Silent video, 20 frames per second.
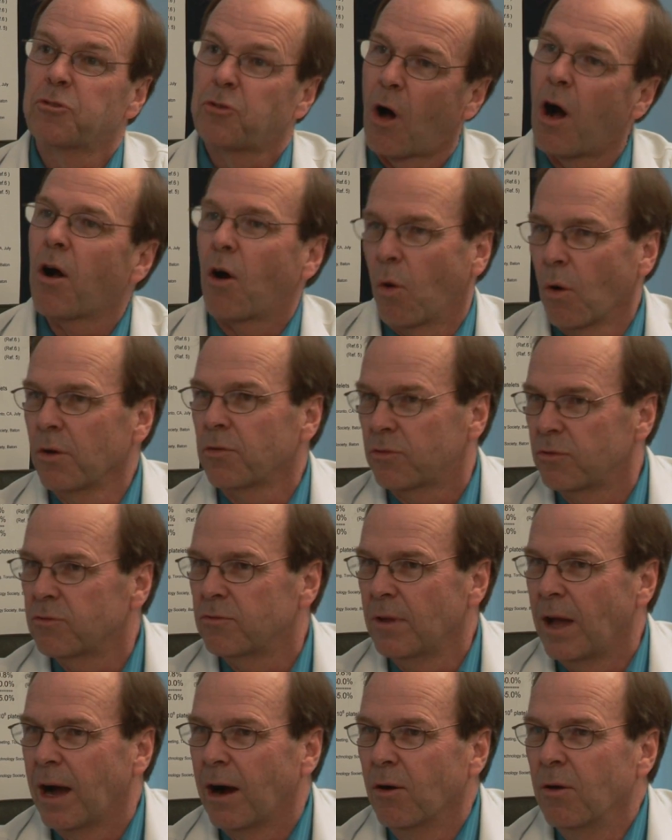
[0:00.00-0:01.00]
talk horses
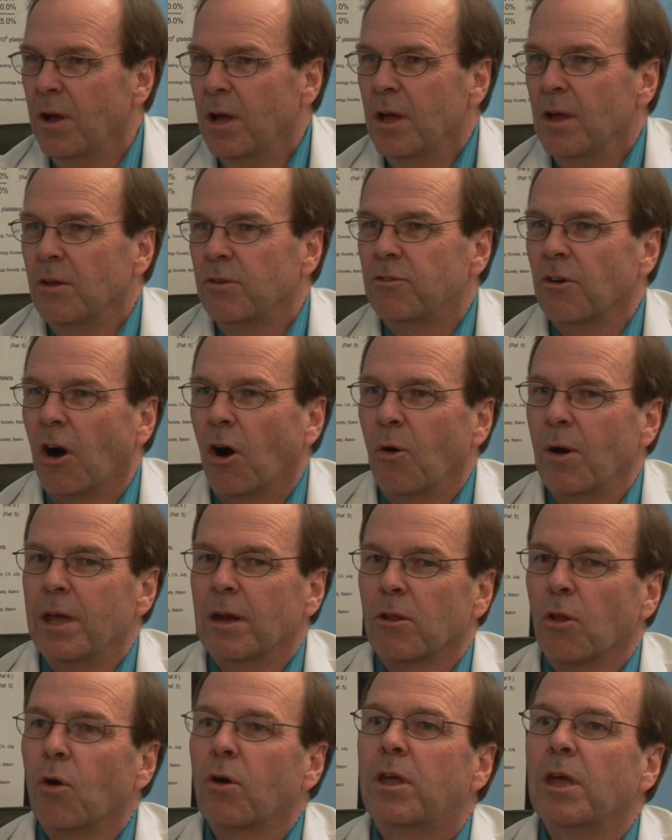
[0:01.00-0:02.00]
now, so in
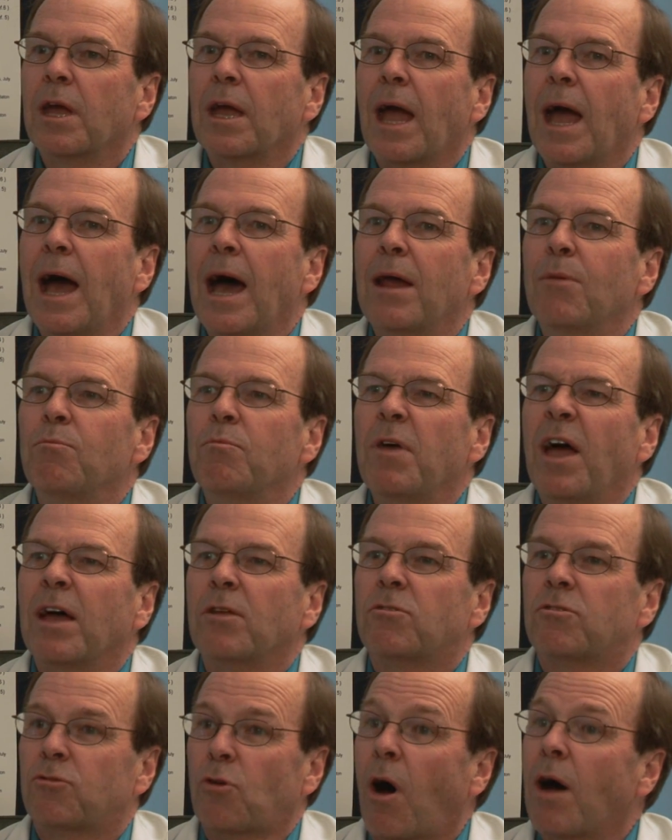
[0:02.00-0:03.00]
looking at
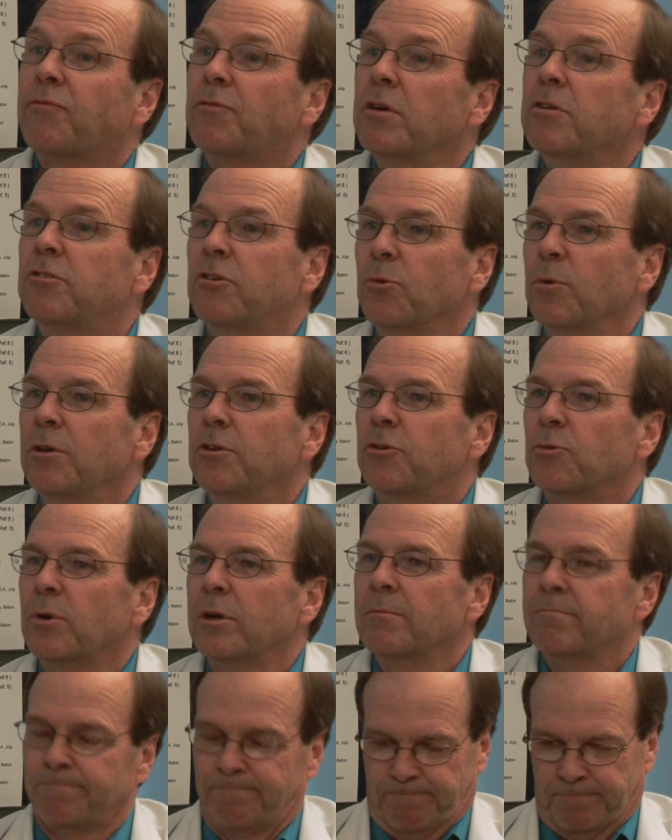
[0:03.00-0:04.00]
soft tissue injury,
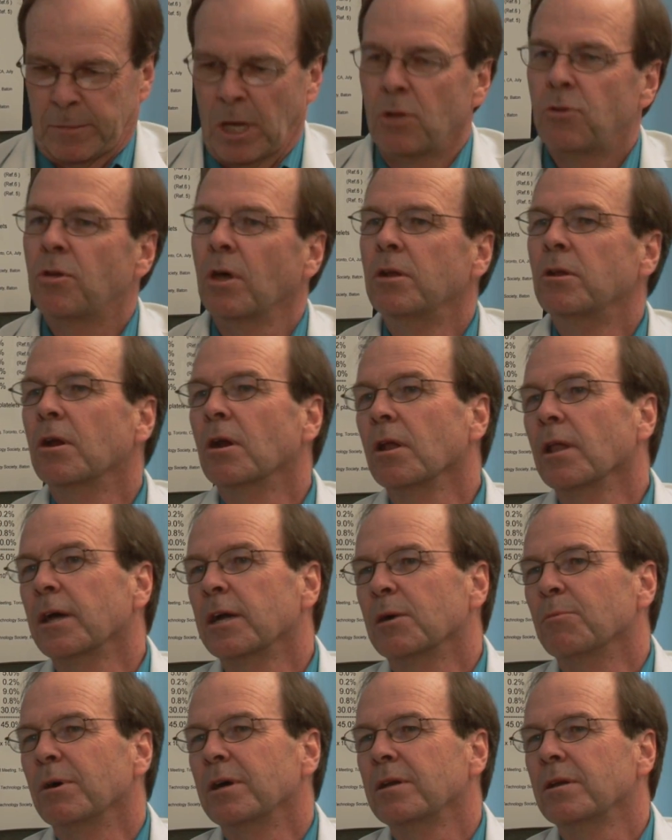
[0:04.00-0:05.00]
tendon and
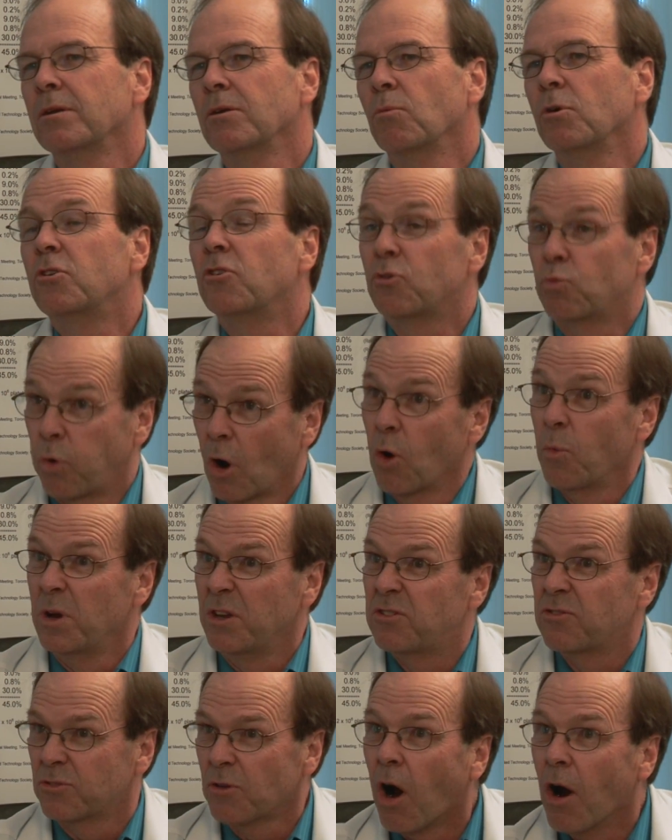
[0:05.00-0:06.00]
ligament, which is where we
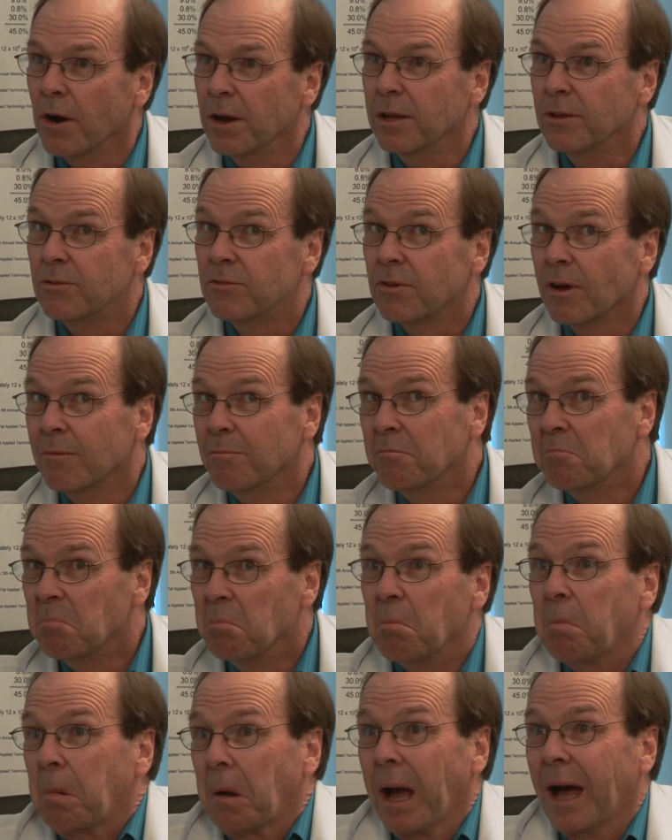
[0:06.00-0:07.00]
started
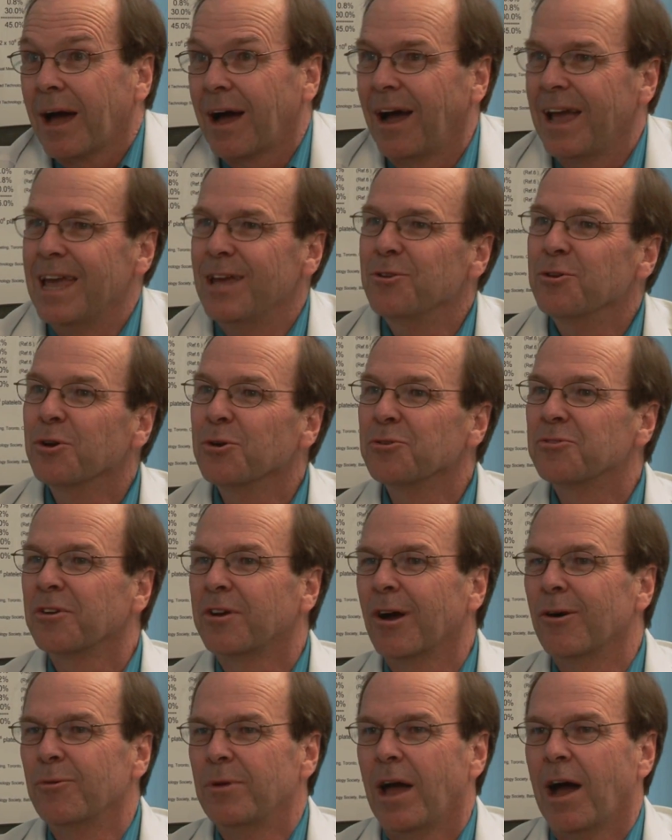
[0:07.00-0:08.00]
some 8 years
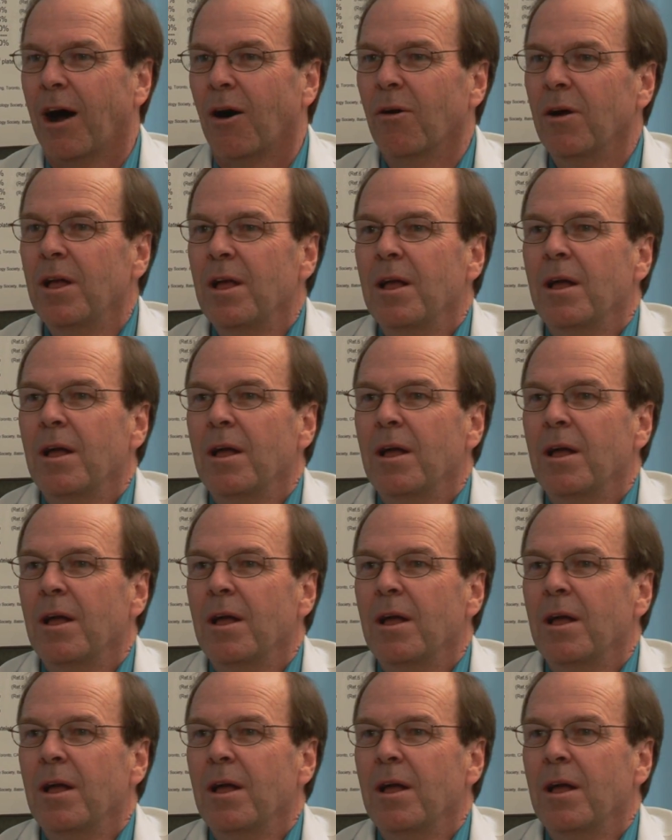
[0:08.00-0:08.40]
ago now.